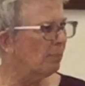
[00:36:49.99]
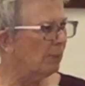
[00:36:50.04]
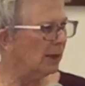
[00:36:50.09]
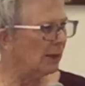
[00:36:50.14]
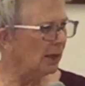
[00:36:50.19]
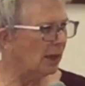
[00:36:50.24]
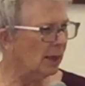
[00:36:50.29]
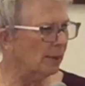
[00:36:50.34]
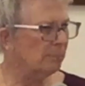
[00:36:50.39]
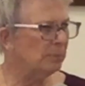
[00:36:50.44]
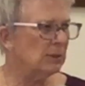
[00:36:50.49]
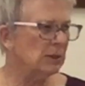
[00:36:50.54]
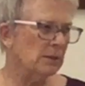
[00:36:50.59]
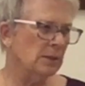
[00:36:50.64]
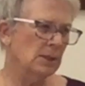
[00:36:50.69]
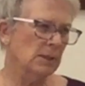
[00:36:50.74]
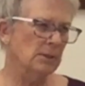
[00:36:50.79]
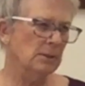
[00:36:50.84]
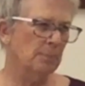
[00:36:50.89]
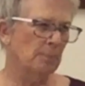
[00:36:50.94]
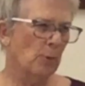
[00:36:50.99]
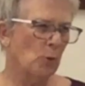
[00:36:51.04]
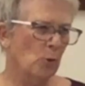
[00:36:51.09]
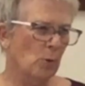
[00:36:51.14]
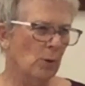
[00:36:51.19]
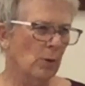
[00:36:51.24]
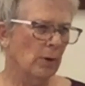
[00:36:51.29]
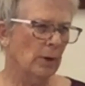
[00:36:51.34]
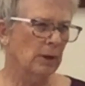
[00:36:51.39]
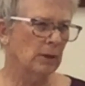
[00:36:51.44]
But up to this
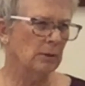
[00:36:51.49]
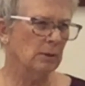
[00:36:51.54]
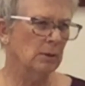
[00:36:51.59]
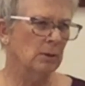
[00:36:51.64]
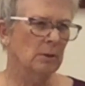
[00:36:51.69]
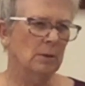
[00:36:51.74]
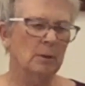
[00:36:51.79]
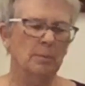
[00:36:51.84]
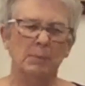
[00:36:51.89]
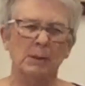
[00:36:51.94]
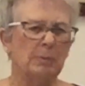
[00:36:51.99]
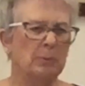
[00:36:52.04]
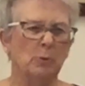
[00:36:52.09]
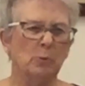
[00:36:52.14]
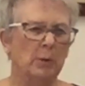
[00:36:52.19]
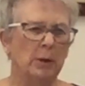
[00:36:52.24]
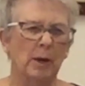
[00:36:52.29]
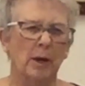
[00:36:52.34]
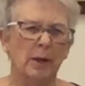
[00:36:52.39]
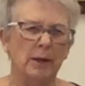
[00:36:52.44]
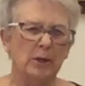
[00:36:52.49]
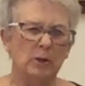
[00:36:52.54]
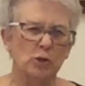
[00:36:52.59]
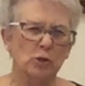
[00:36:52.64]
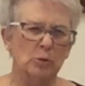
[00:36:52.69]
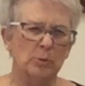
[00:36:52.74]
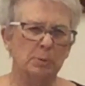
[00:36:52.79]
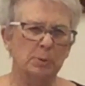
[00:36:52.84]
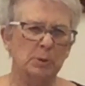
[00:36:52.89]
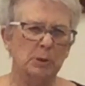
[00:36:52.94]
point, people were not
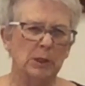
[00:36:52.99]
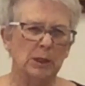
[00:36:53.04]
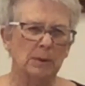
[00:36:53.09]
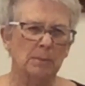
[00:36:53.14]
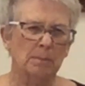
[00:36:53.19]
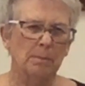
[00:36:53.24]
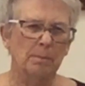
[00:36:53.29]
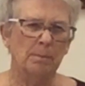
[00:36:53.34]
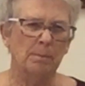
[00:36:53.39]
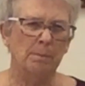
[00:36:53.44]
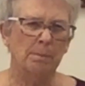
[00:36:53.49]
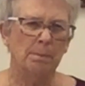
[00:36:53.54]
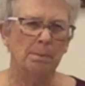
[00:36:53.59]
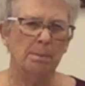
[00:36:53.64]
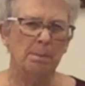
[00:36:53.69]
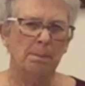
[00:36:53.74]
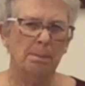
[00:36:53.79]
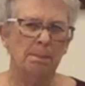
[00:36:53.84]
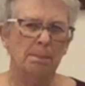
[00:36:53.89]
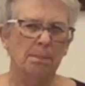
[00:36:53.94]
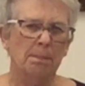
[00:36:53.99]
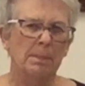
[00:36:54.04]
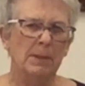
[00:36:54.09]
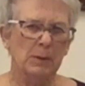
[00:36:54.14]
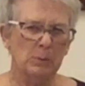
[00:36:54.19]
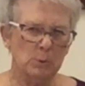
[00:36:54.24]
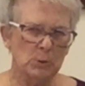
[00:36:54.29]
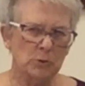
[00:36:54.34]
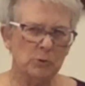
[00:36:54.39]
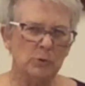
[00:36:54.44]
interpreting.
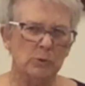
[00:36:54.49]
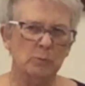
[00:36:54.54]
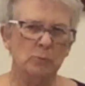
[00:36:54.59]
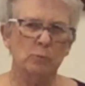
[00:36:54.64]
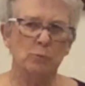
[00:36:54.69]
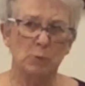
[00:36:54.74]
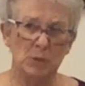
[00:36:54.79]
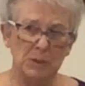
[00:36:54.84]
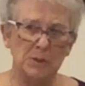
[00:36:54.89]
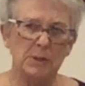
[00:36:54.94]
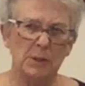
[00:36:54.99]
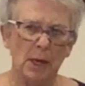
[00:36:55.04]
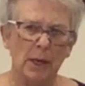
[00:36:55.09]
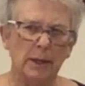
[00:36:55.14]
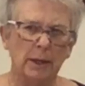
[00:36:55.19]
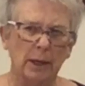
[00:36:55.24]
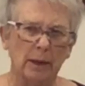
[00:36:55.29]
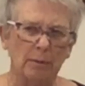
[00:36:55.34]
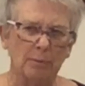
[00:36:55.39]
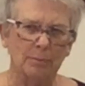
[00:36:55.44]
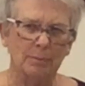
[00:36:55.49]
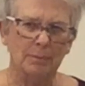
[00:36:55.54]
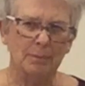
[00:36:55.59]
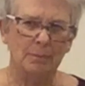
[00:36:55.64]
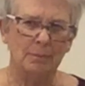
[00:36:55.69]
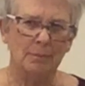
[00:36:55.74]
They were reciting.